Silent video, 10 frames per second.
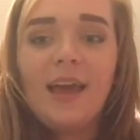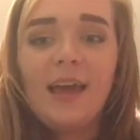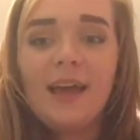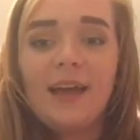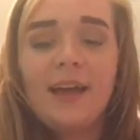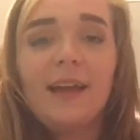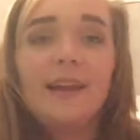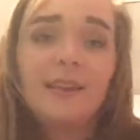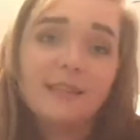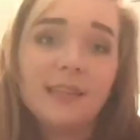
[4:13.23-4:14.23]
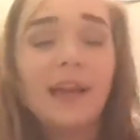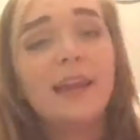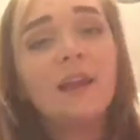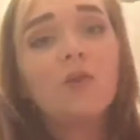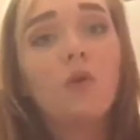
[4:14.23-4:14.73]
and this
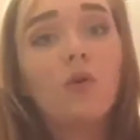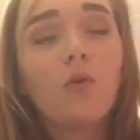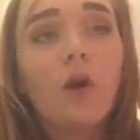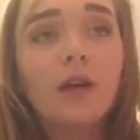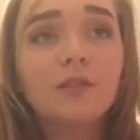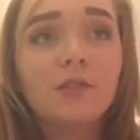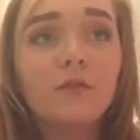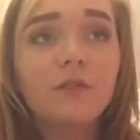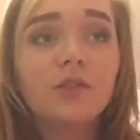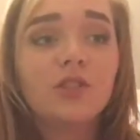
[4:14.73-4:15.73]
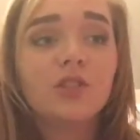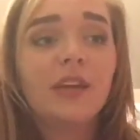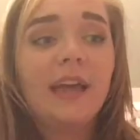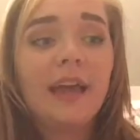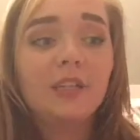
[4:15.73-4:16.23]
lady had crossed over the
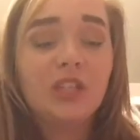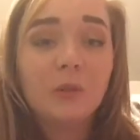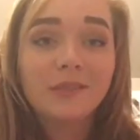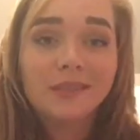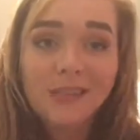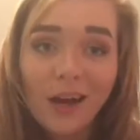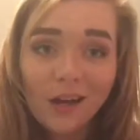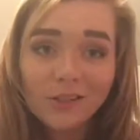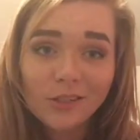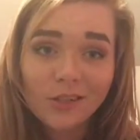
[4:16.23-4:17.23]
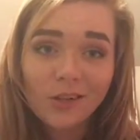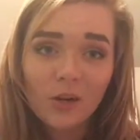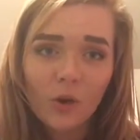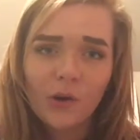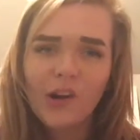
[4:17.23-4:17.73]
street, and she was a
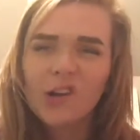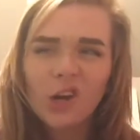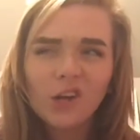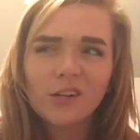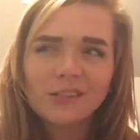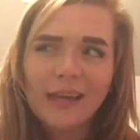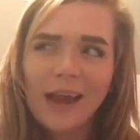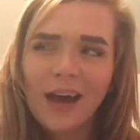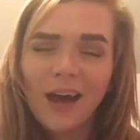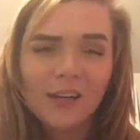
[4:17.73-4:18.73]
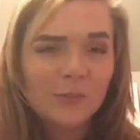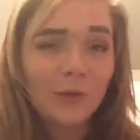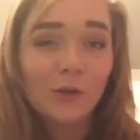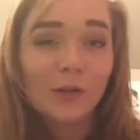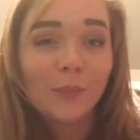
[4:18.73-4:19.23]
doctor or a nurse at a
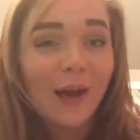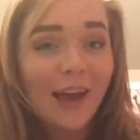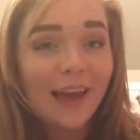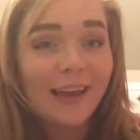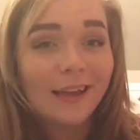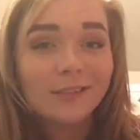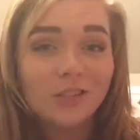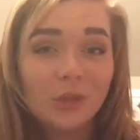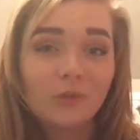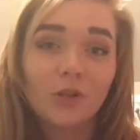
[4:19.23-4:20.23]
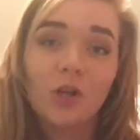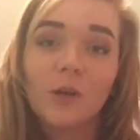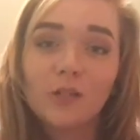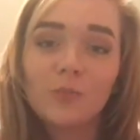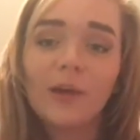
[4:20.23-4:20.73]
hospital nearby, I guess, and she was on her
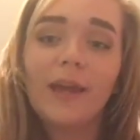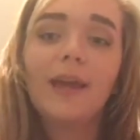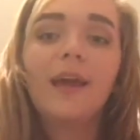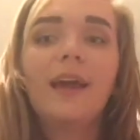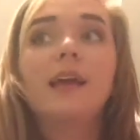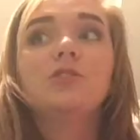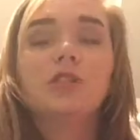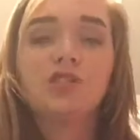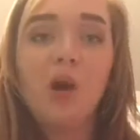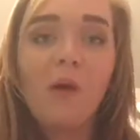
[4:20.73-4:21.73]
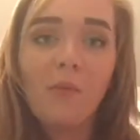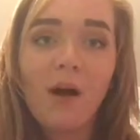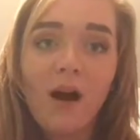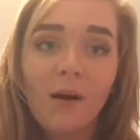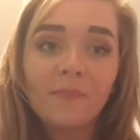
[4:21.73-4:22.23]
lunch break, and she saw my
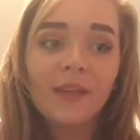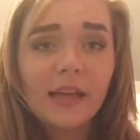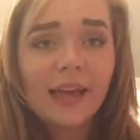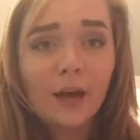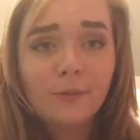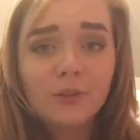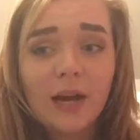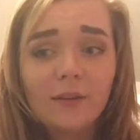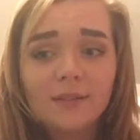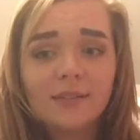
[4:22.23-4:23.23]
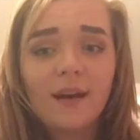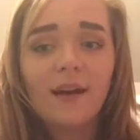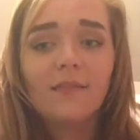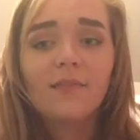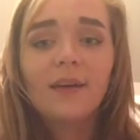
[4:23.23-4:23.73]
mom, helped her out and
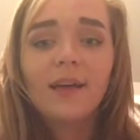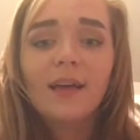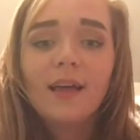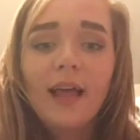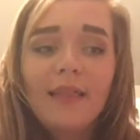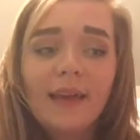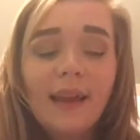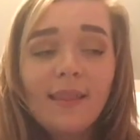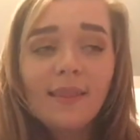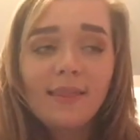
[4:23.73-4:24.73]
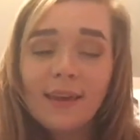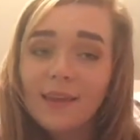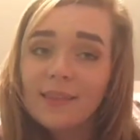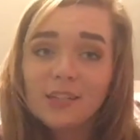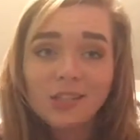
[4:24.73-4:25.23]
stuff. They didn't
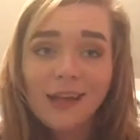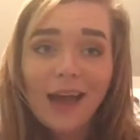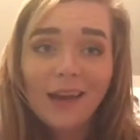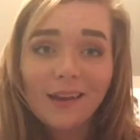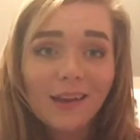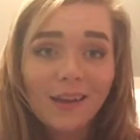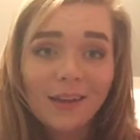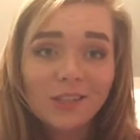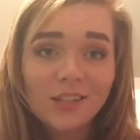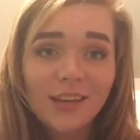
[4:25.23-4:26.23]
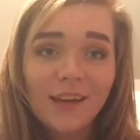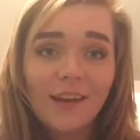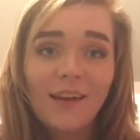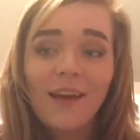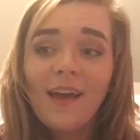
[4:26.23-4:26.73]
think that she had a
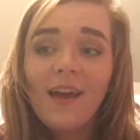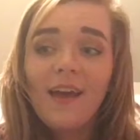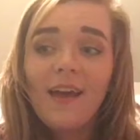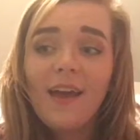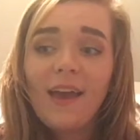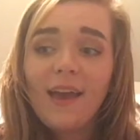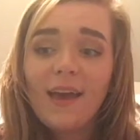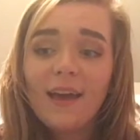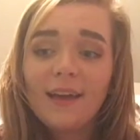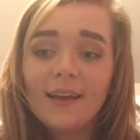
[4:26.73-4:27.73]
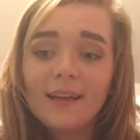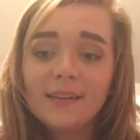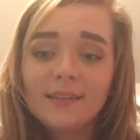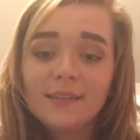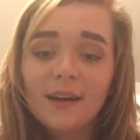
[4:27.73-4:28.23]
concussion,
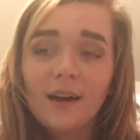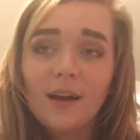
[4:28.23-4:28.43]
and